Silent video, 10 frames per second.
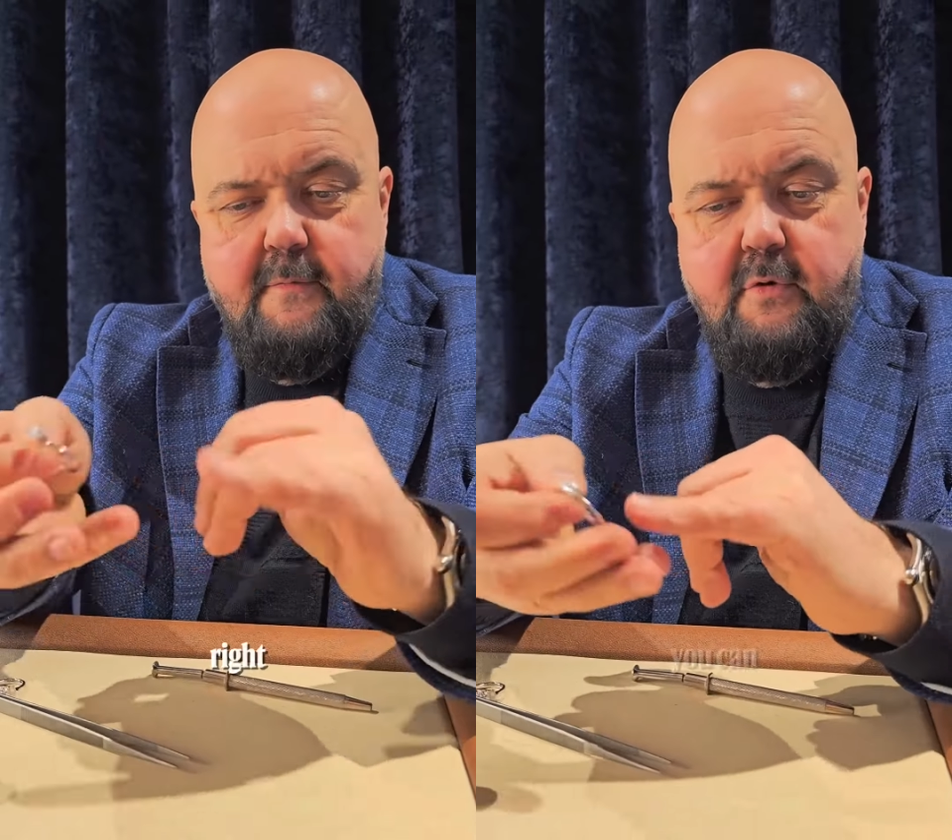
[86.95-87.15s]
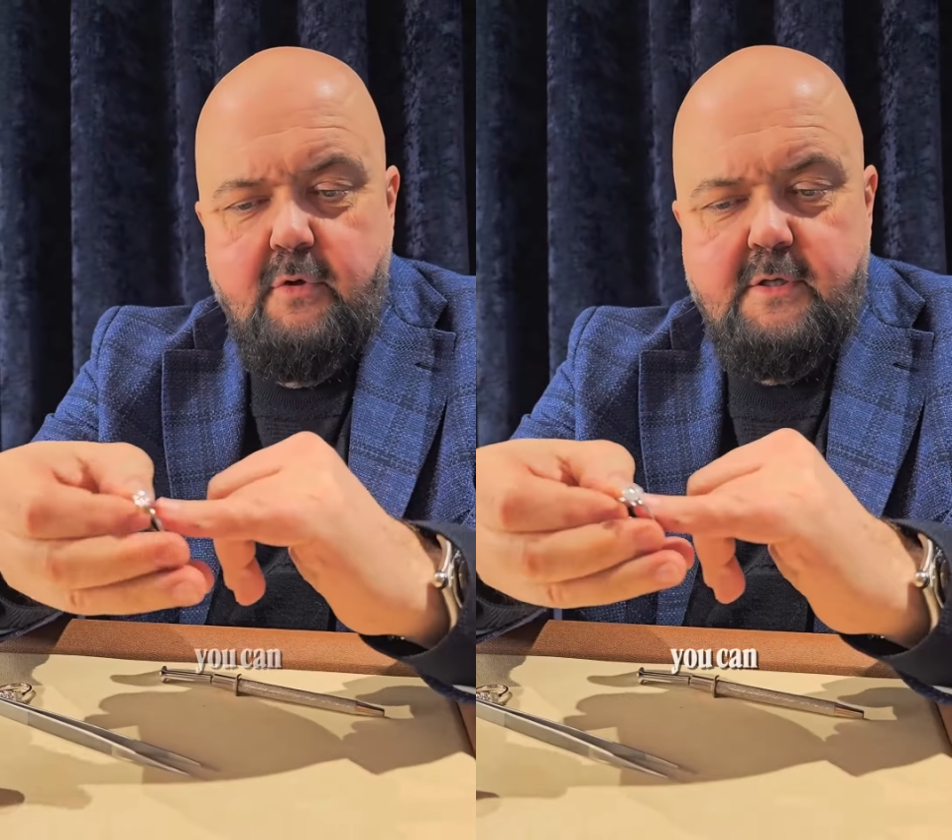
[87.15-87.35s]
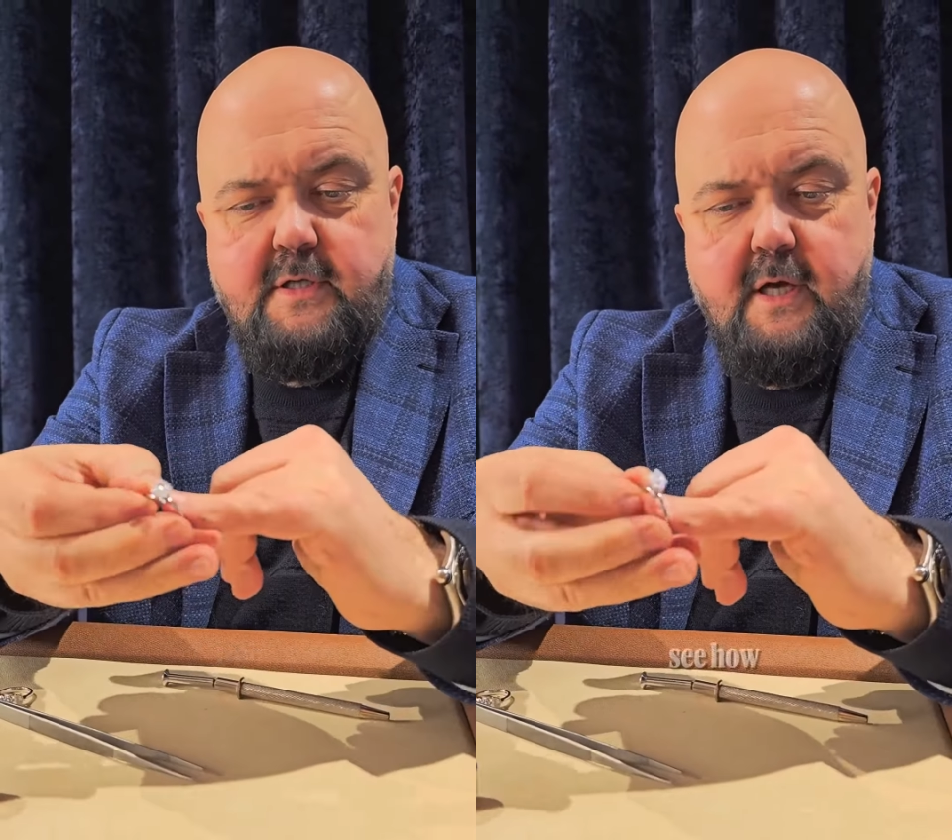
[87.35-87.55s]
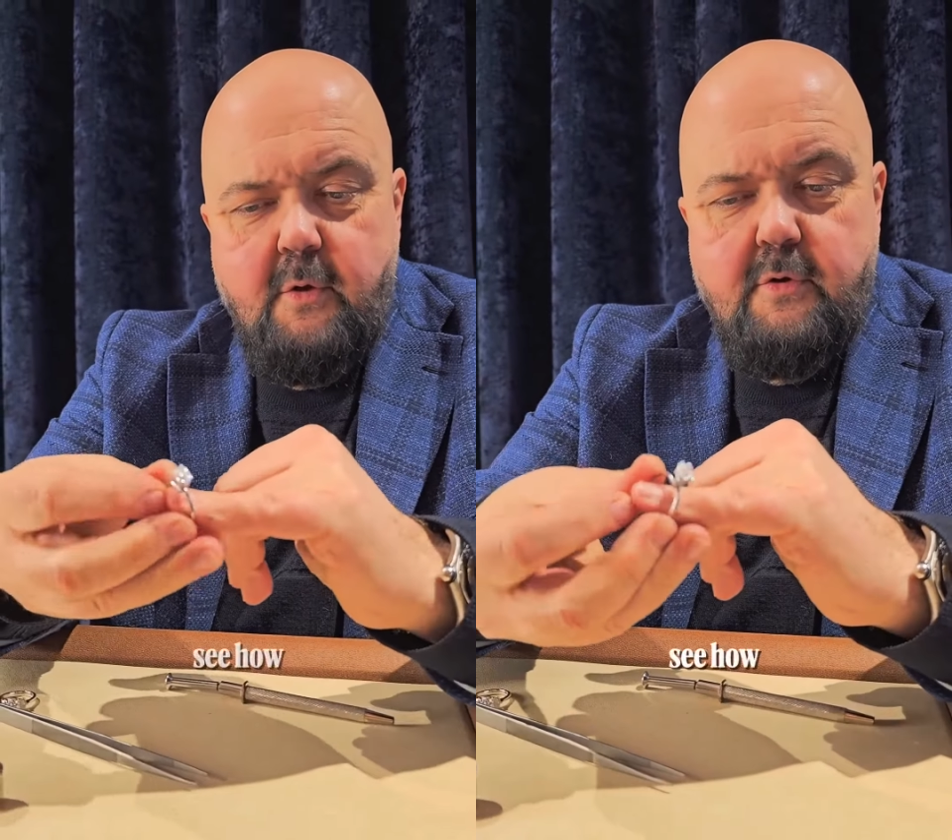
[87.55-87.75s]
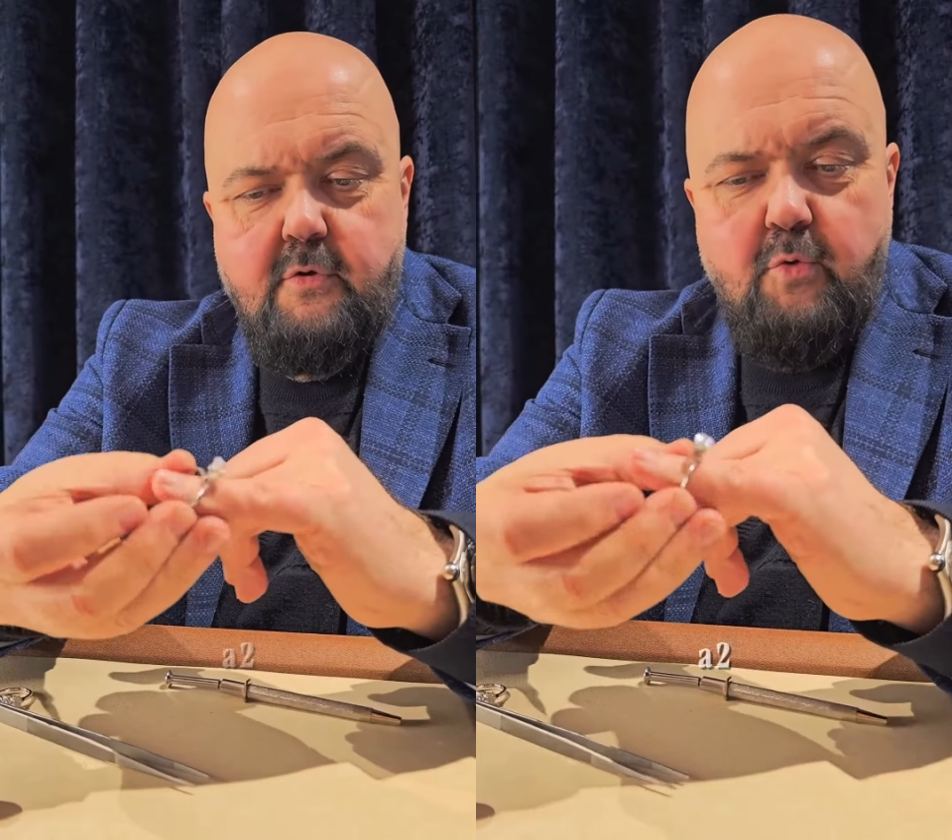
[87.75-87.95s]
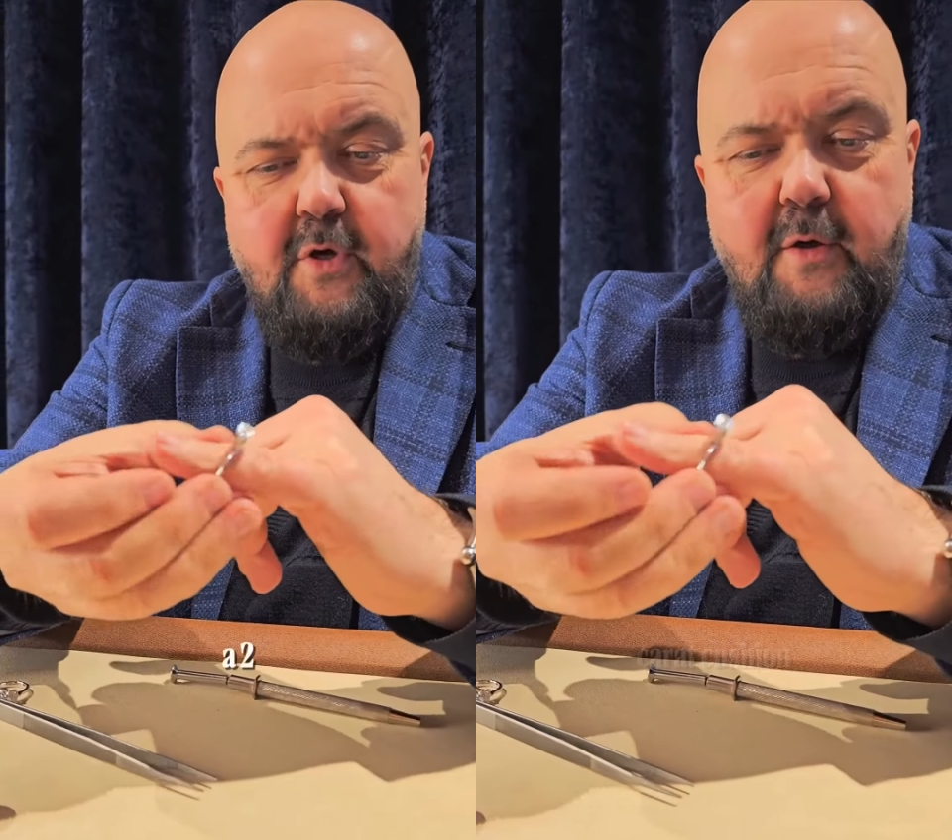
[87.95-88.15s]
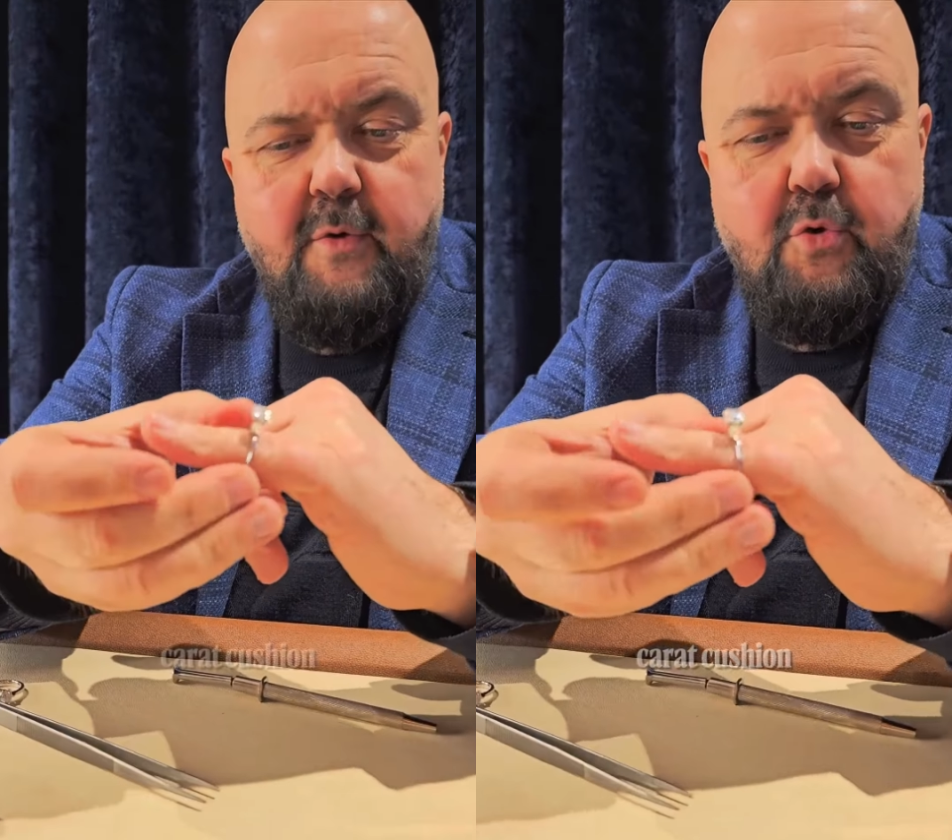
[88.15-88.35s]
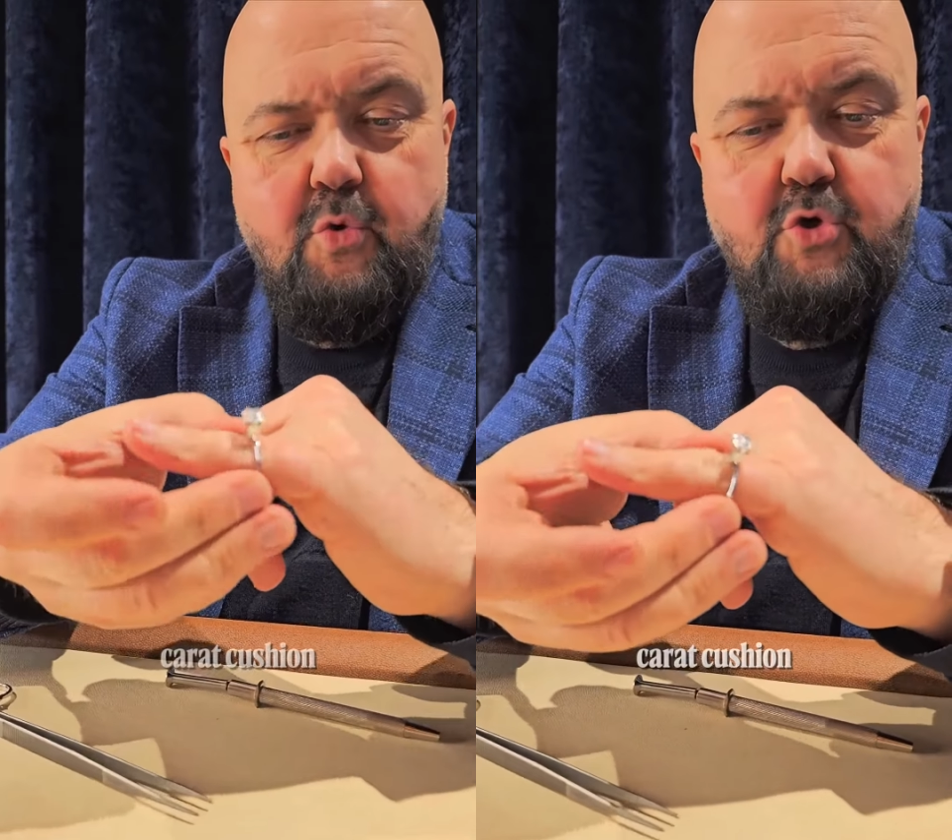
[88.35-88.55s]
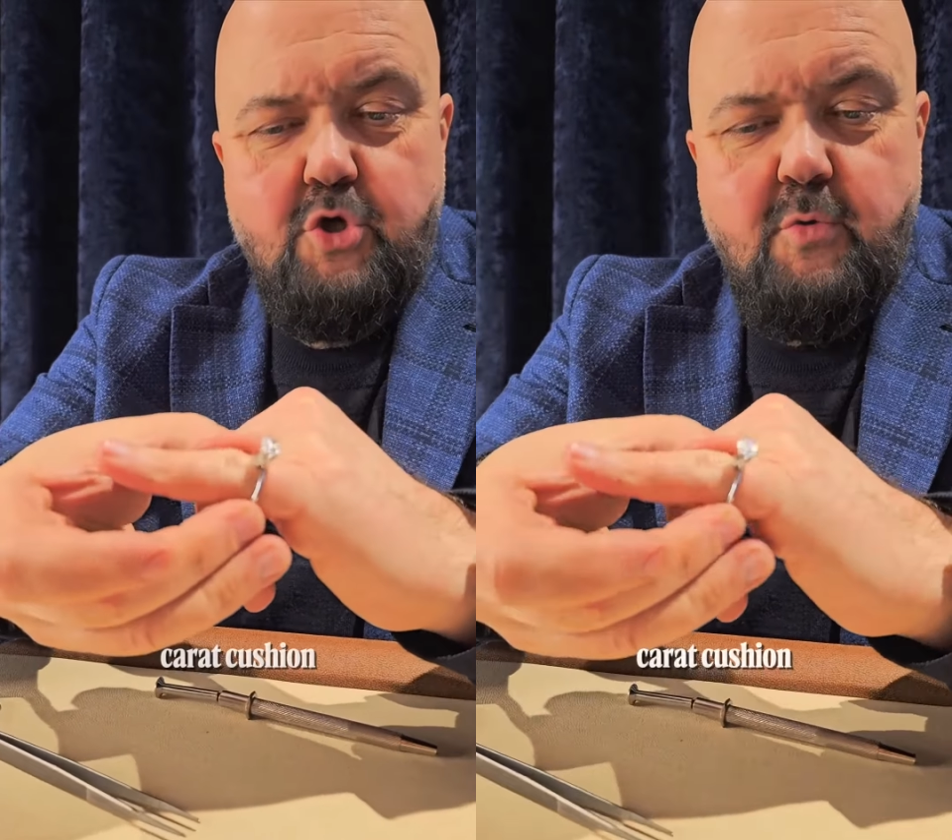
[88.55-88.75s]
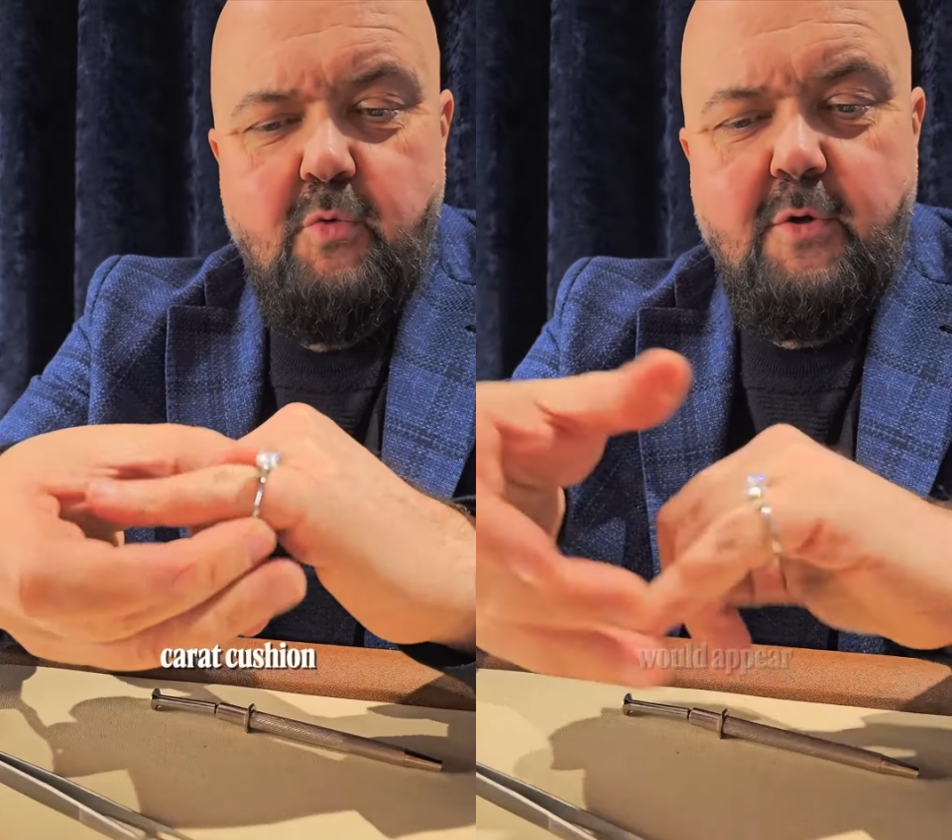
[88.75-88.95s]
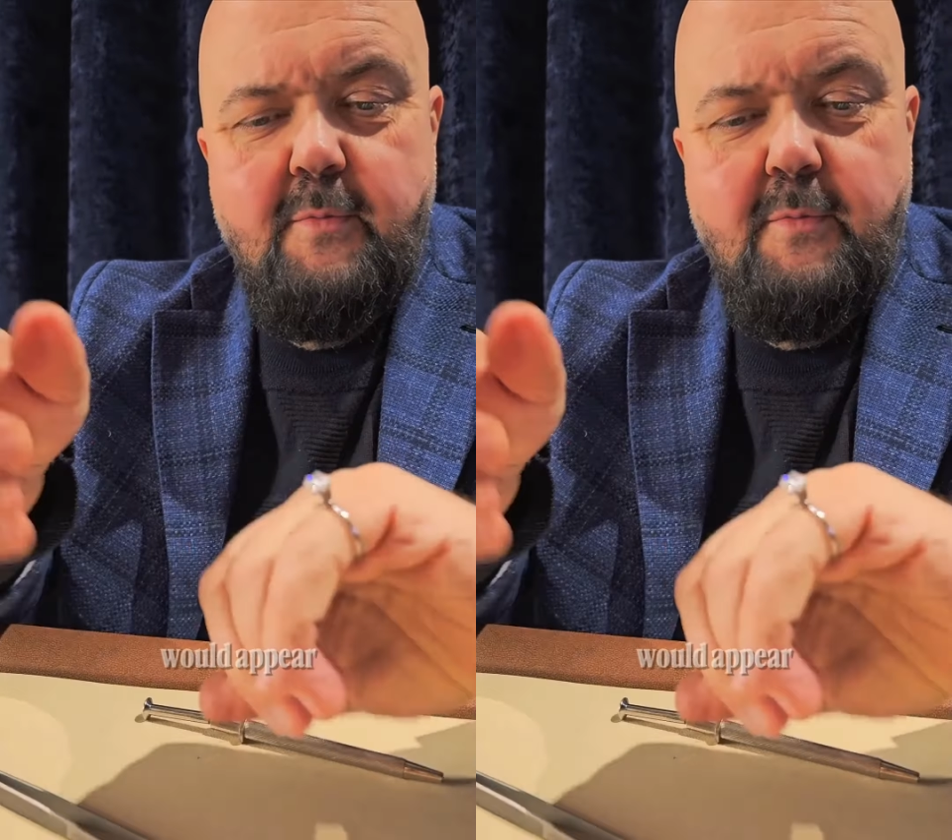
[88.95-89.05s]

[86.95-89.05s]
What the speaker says: You can see how a 2-carat cushion would